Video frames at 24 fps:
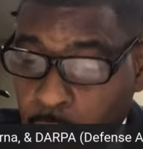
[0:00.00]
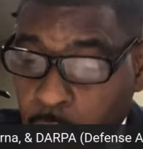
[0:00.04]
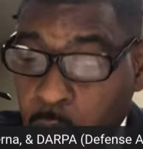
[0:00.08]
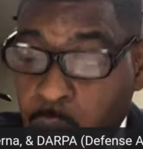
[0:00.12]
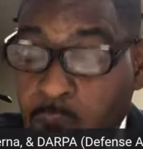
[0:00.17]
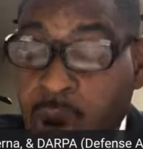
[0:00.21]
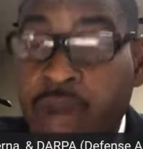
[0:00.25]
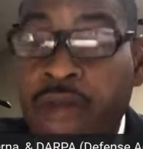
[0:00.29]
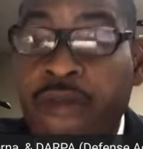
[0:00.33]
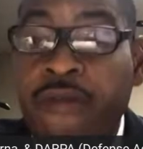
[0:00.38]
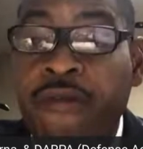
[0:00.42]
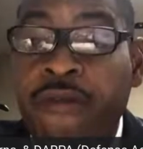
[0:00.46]

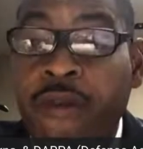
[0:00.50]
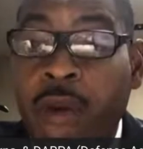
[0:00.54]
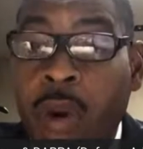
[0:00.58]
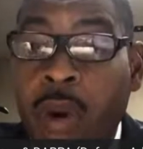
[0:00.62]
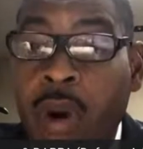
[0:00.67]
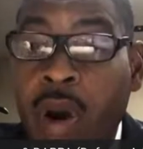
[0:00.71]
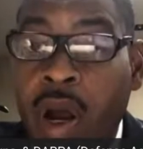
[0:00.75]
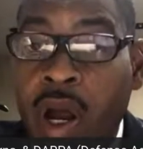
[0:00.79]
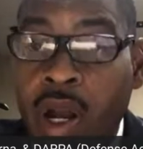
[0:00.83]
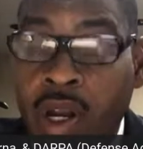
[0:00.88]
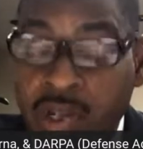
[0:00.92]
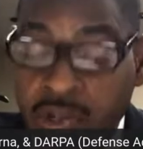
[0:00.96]
were
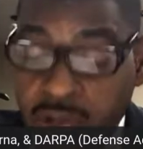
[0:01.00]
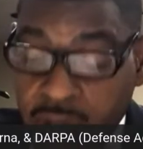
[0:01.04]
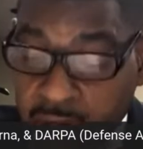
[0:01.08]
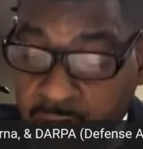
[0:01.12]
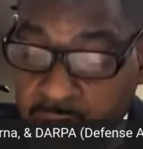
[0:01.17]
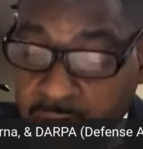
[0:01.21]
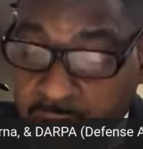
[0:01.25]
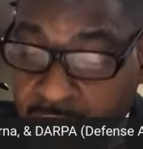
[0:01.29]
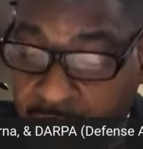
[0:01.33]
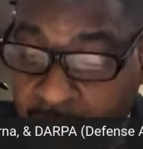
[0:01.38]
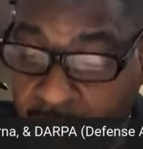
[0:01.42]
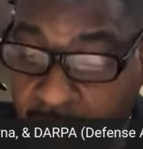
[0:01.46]

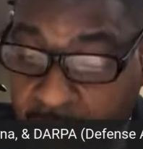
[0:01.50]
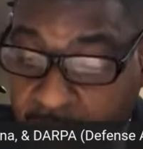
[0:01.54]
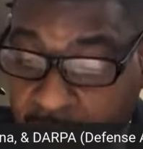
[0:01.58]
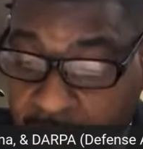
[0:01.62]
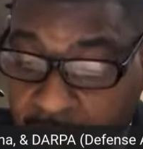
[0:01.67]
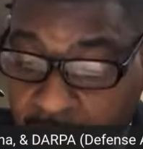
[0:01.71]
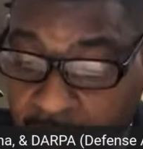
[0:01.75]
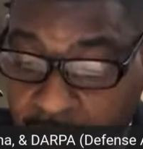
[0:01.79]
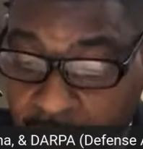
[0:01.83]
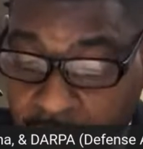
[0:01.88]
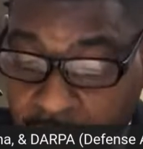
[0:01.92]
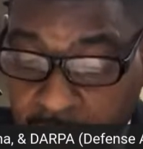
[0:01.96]

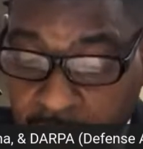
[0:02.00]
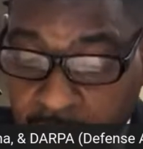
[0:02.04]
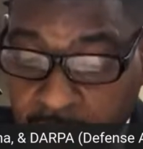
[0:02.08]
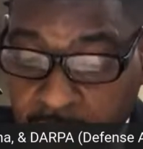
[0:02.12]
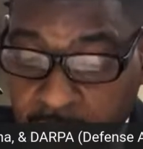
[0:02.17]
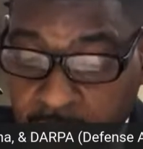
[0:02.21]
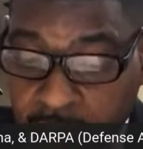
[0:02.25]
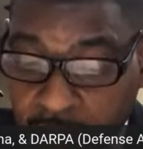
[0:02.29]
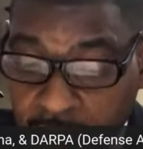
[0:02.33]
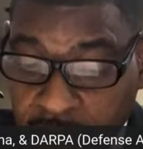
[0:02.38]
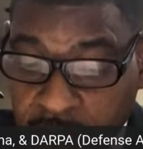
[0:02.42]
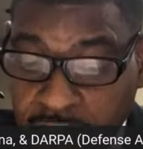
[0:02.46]
409
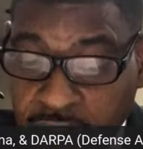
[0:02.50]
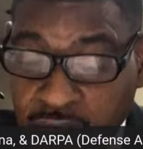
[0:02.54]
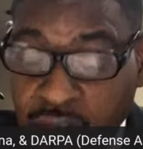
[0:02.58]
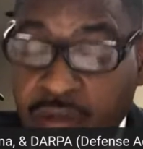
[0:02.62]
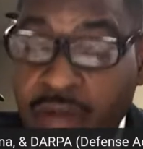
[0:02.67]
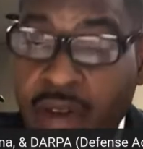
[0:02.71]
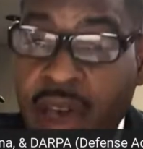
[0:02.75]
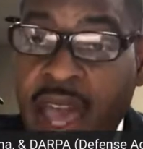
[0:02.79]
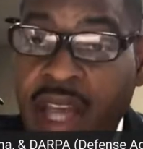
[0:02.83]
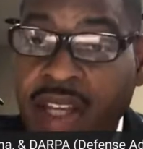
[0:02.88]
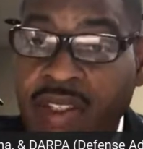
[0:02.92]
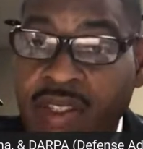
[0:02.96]
in the
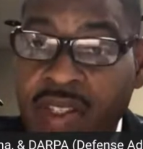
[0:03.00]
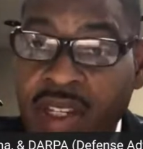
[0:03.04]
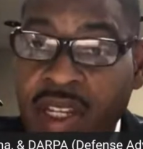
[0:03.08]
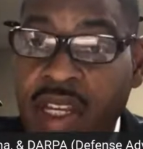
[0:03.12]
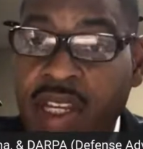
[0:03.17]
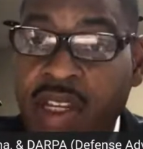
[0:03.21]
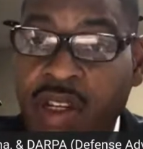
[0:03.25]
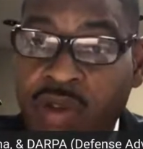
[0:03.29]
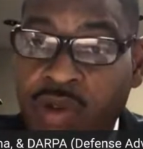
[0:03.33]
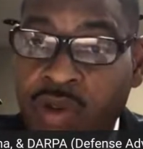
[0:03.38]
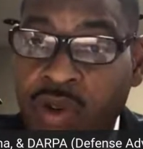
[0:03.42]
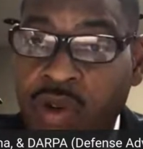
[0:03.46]

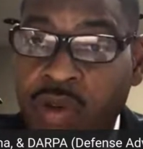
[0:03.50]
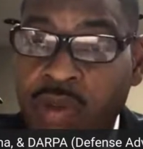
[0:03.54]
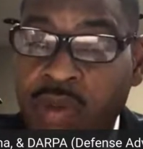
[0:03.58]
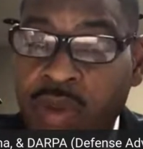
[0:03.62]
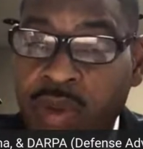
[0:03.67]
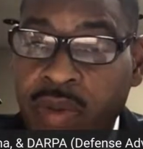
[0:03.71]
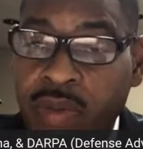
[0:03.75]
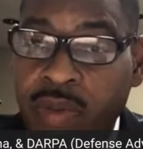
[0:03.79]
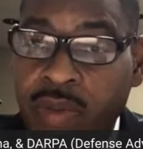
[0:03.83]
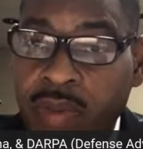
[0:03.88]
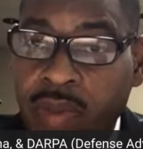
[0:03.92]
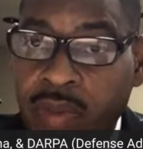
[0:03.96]
vaccine group
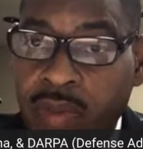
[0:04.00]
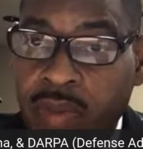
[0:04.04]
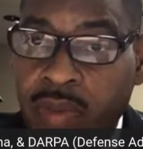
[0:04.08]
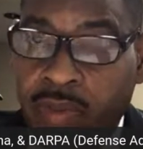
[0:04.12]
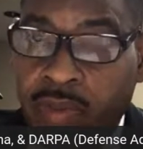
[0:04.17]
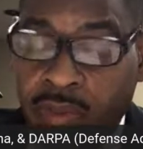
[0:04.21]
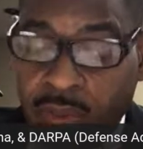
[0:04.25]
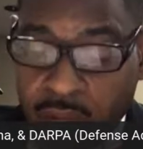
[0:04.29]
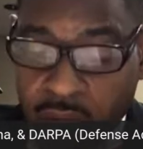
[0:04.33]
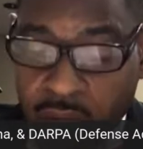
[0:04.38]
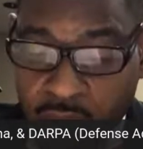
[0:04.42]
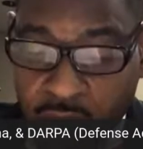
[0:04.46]

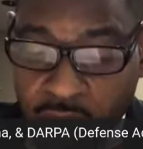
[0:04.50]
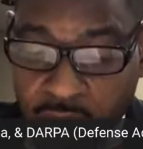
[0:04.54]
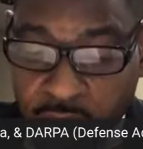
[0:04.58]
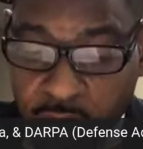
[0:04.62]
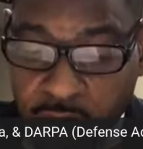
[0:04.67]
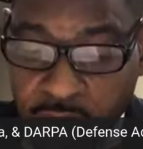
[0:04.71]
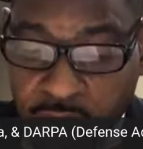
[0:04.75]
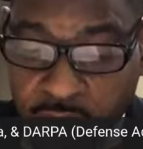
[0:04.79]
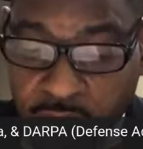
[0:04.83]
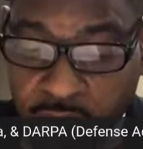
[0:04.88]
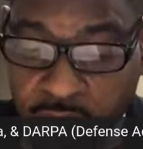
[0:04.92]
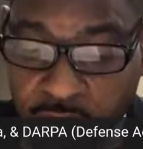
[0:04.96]

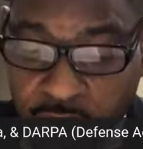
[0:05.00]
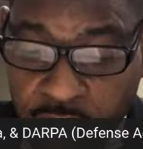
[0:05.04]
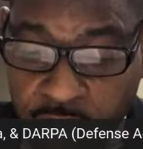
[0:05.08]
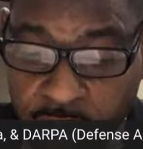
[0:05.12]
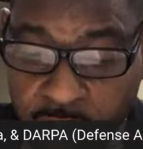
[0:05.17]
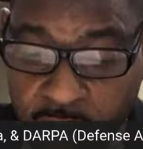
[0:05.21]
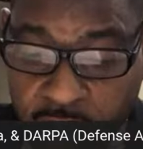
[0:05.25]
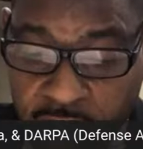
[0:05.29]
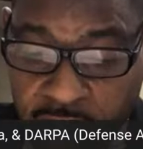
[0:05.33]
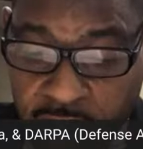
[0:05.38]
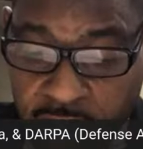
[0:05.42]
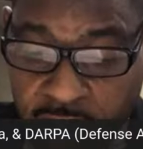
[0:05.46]
versus
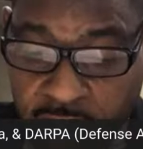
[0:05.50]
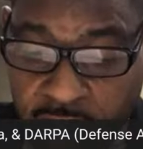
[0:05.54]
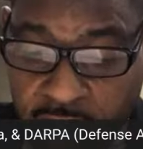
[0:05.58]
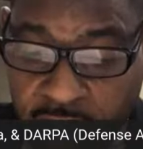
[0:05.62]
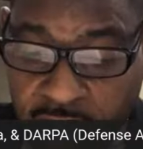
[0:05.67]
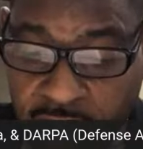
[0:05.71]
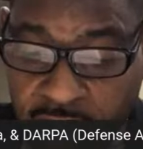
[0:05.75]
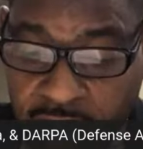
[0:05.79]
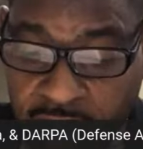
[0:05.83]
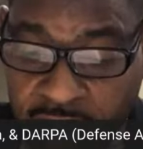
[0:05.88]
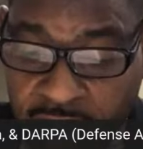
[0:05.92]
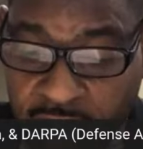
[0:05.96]

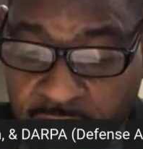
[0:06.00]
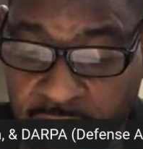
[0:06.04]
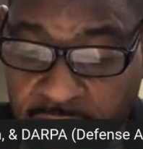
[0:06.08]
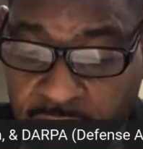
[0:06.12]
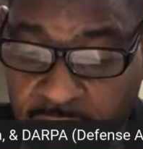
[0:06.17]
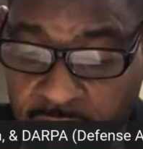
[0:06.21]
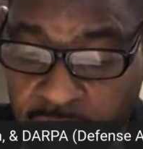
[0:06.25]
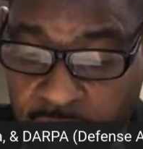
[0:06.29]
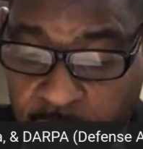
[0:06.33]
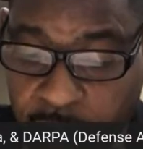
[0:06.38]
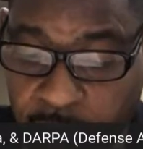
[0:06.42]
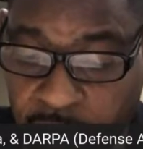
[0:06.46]

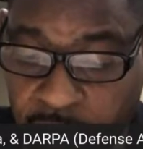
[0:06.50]
287 in the